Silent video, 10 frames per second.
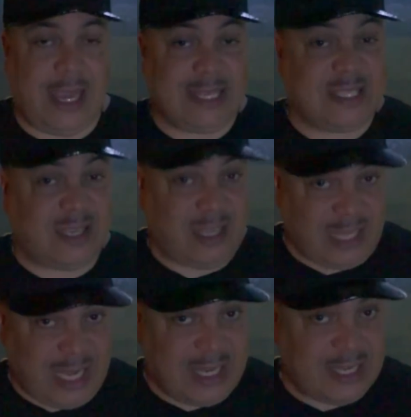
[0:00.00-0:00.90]
It's the
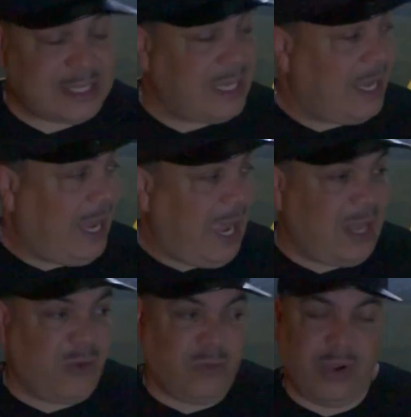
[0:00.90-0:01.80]
cleanest,
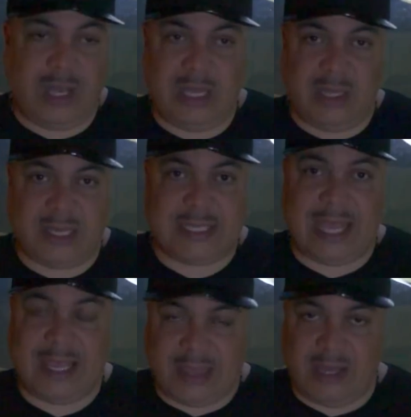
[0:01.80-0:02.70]
and it really looks
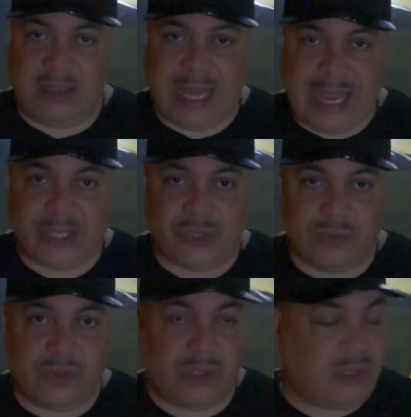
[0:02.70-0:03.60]
like their
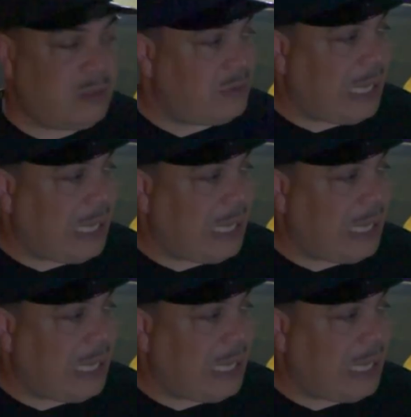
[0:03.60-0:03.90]
natural